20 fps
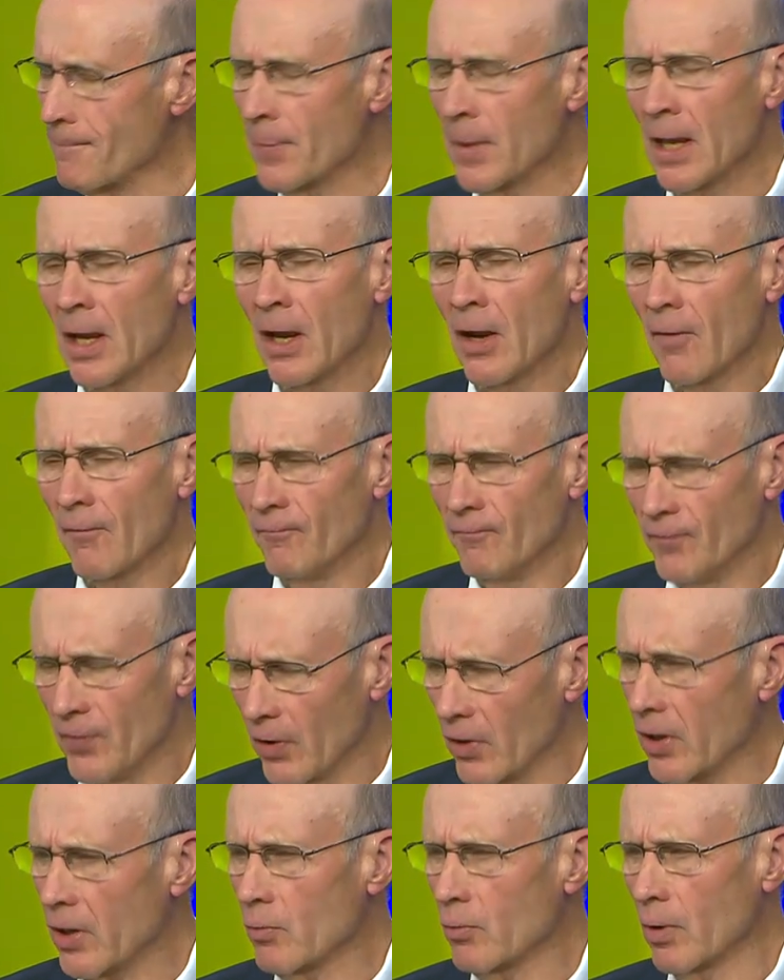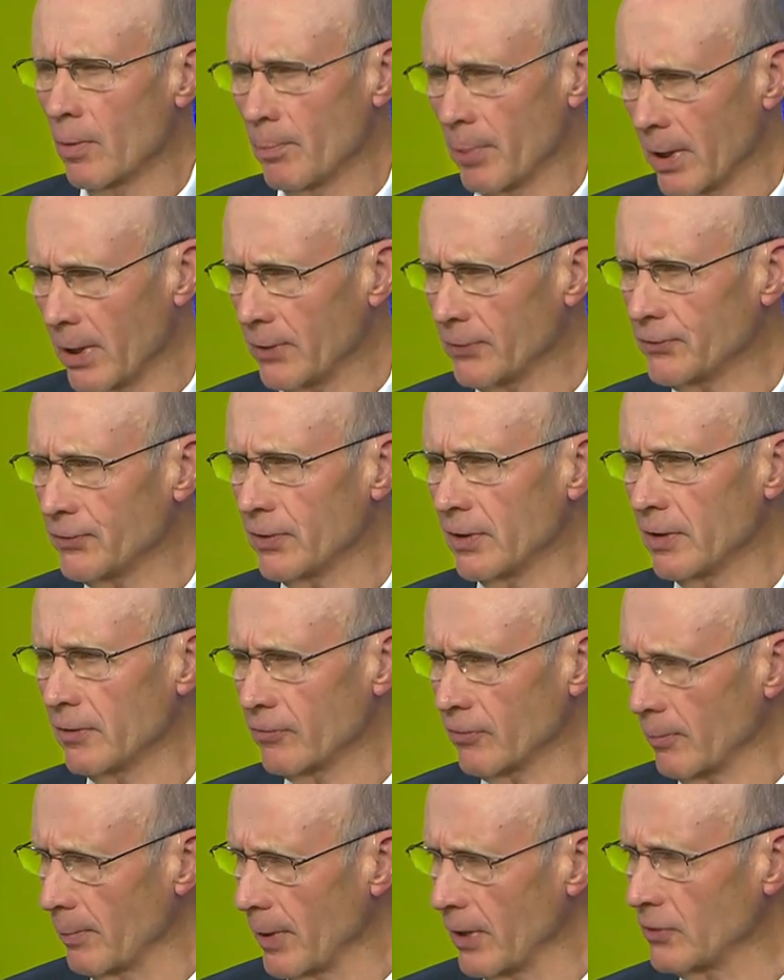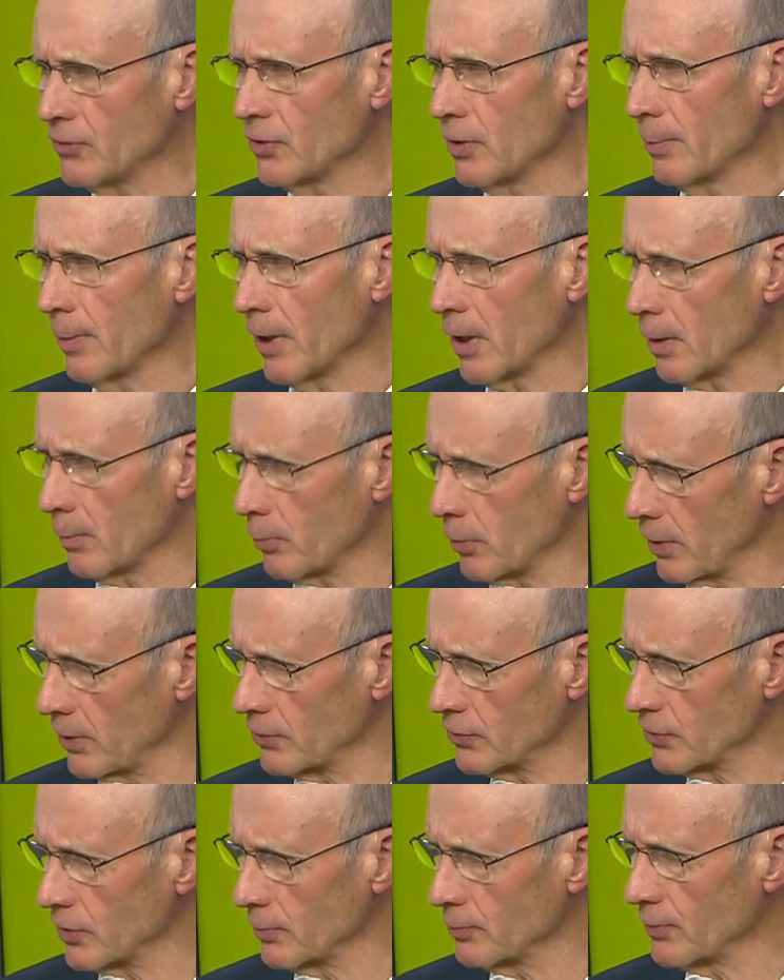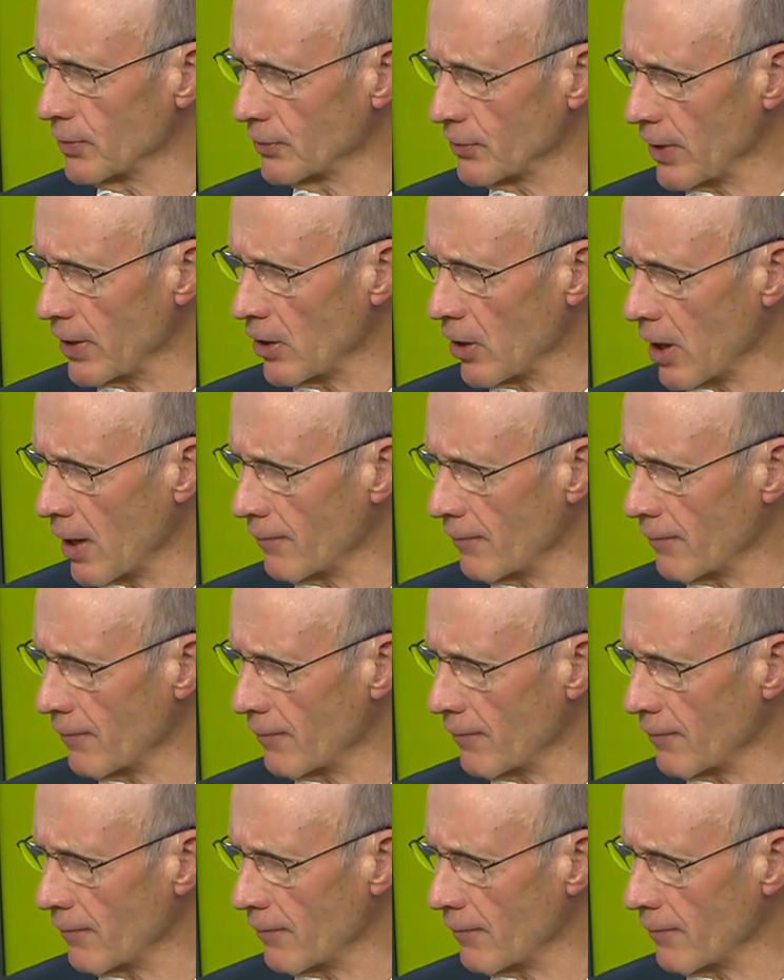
Mm -hmm very robust information about apprenticeships that they mm-hmm.